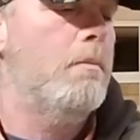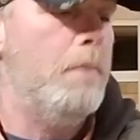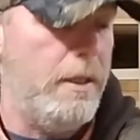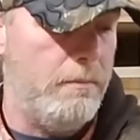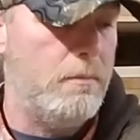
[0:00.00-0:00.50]

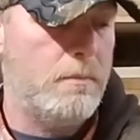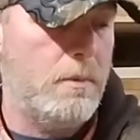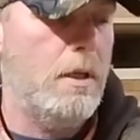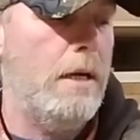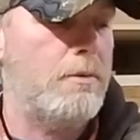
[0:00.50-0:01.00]
But
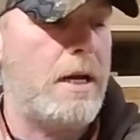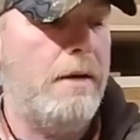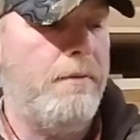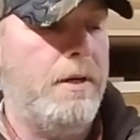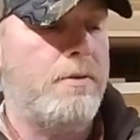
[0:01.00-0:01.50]
that was kind
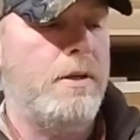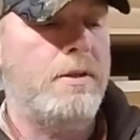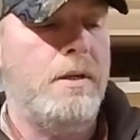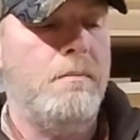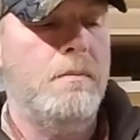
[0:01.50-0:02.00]
of interesting